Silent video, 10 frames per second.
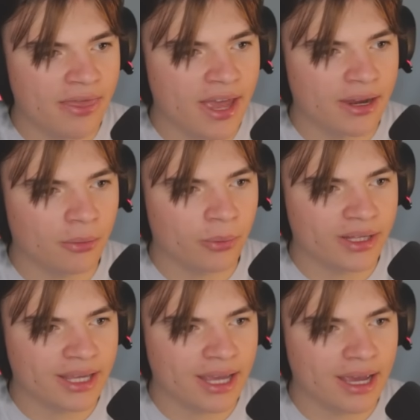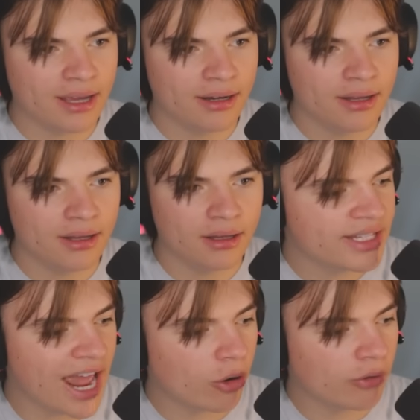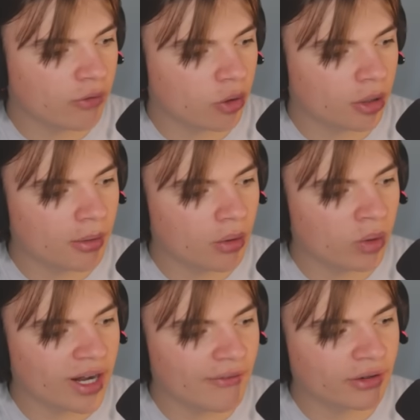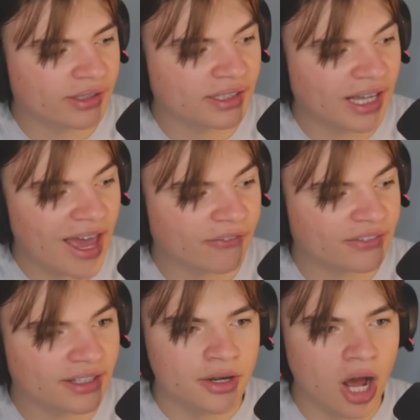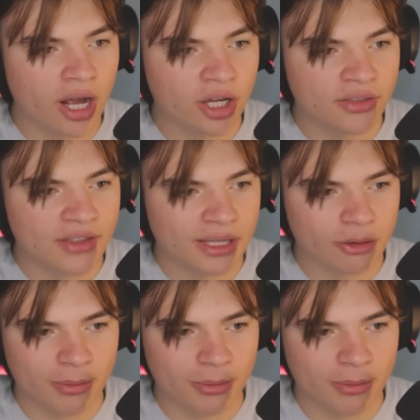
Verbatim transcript: then we can terraform whatever is left. Not good things